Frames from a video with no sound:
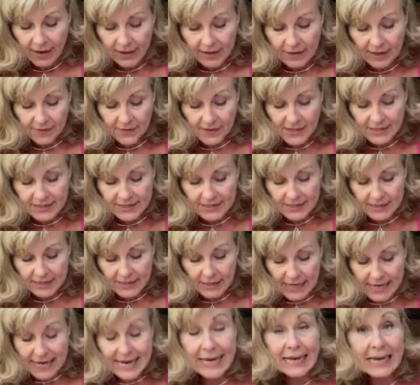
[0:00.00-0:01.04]
Now this
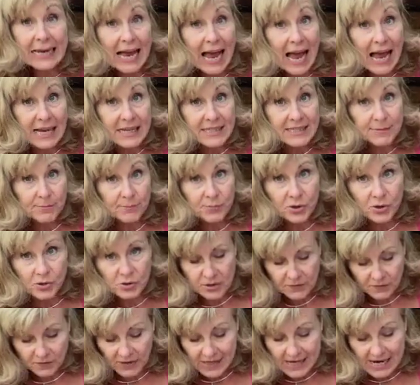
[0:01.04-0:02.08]
ink acts
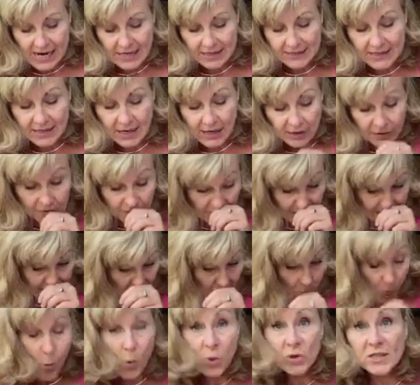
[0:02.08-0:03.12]
beautifully as kind of like a
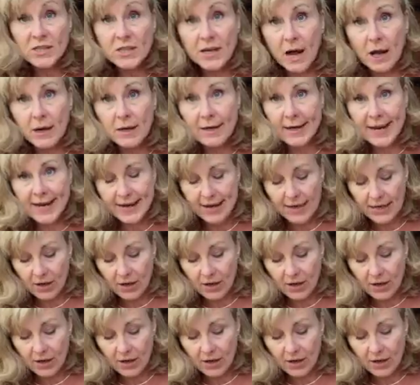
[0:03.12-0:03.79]
watercolor ink